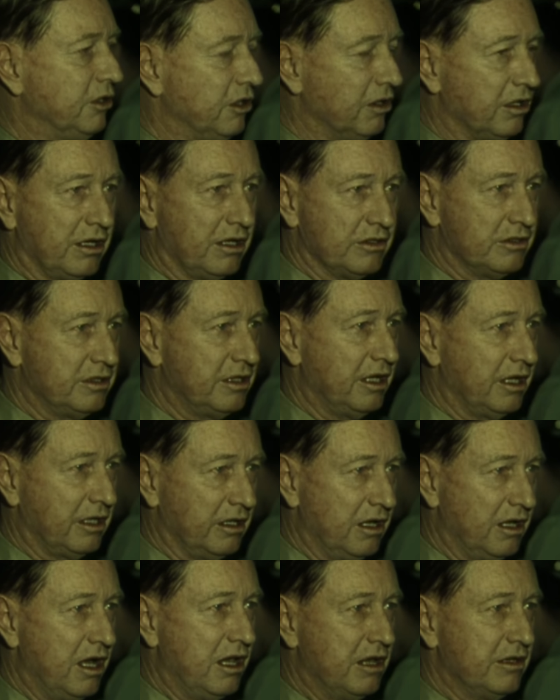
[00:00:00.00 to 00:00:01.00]
Polaris
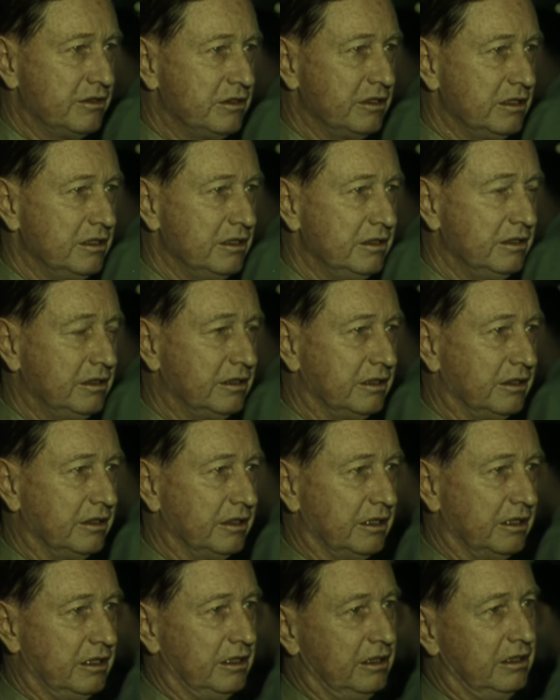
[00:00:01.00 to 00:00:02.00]
technology,
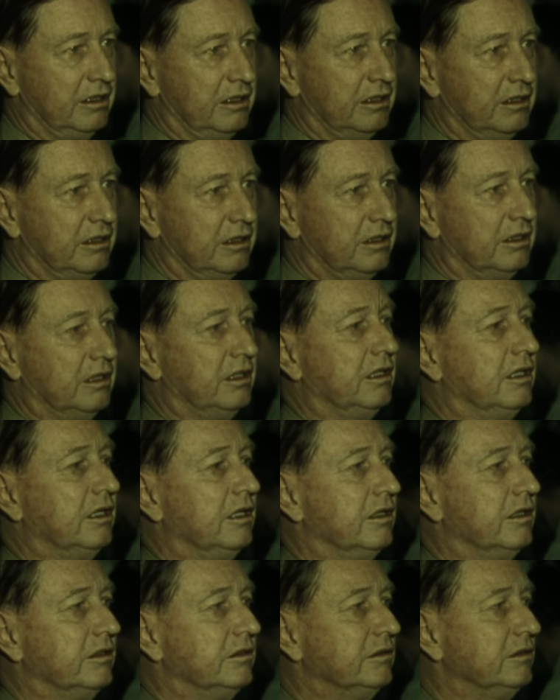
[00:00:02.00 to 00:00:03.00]
the
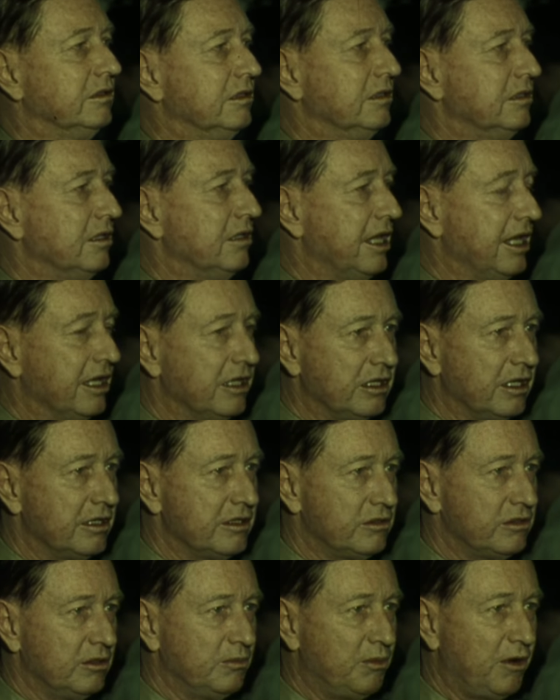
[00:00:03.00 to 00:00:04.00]
uh,
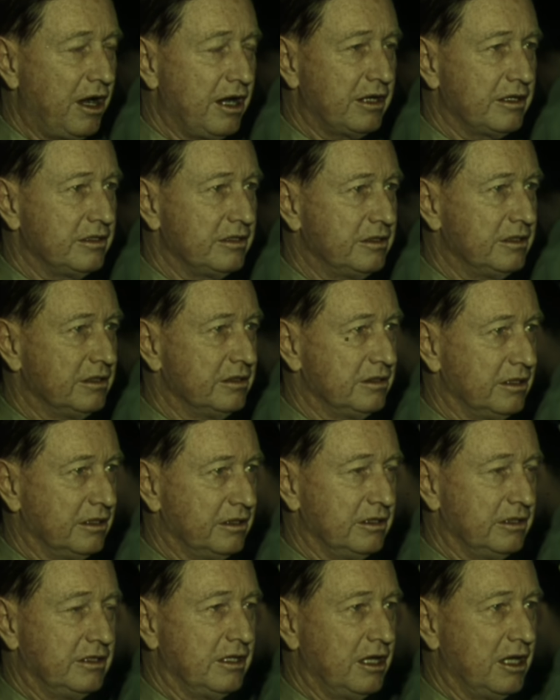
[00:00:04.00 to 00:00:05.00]
industry practices
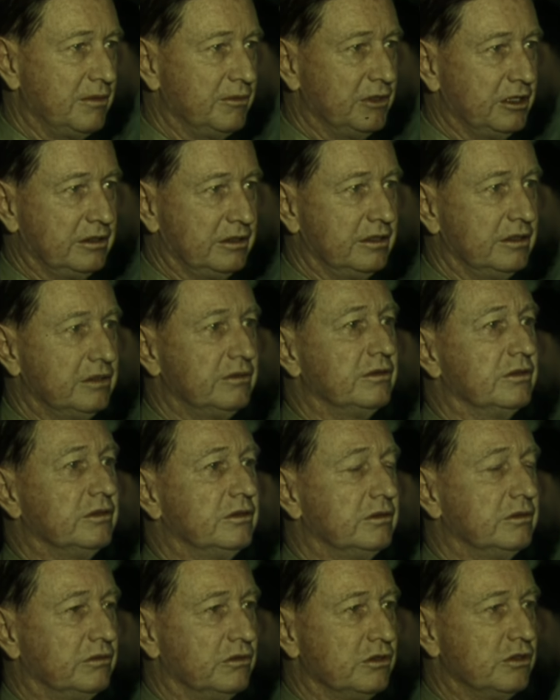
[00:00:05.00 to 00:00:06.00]
at the time that this
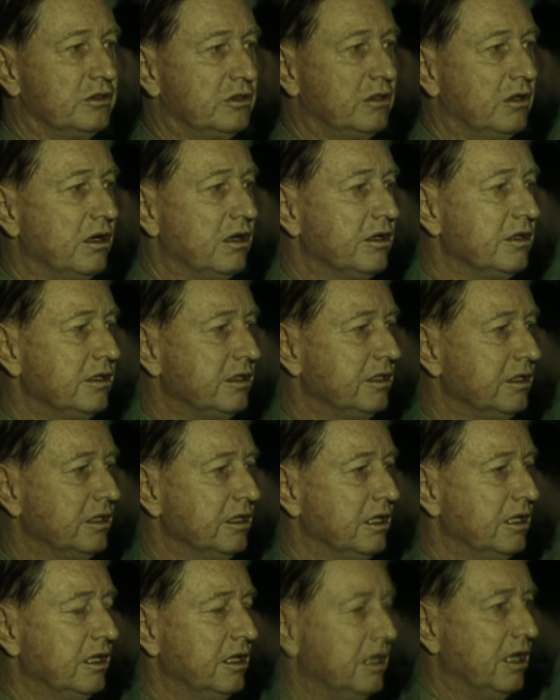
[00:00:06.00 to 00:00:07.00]
was, was started,
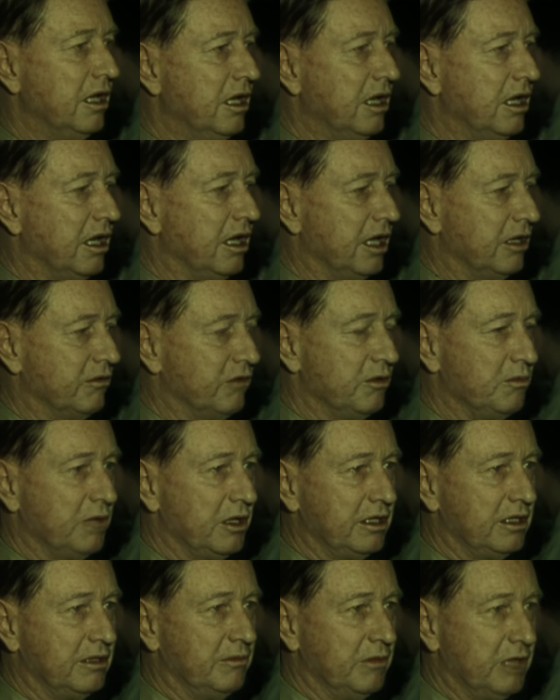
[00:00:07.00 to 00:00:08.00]
and we
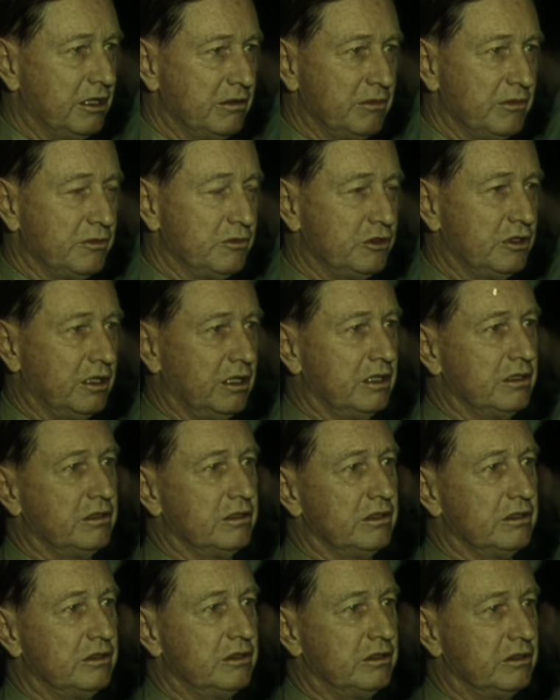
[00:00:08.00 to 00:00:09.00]
made the minimum
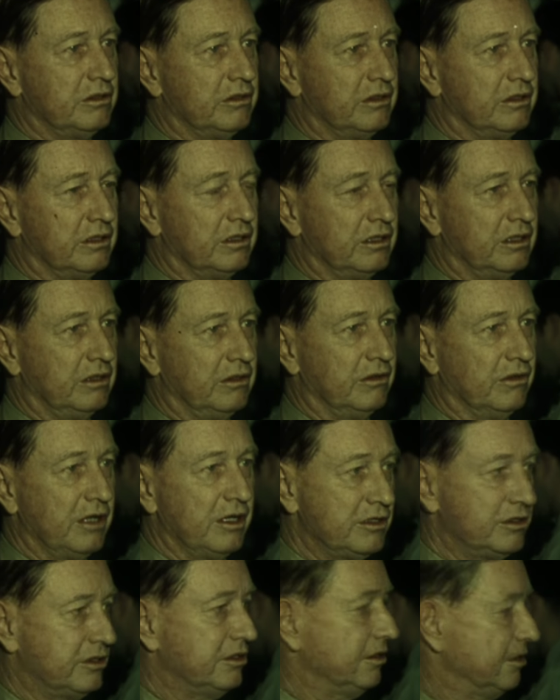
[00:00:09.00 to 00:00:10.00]
changes to the
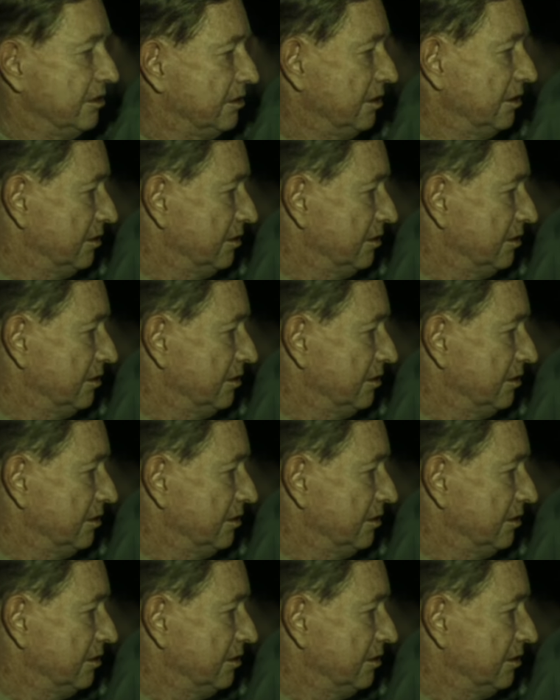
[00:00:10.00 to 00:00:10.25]
rest of the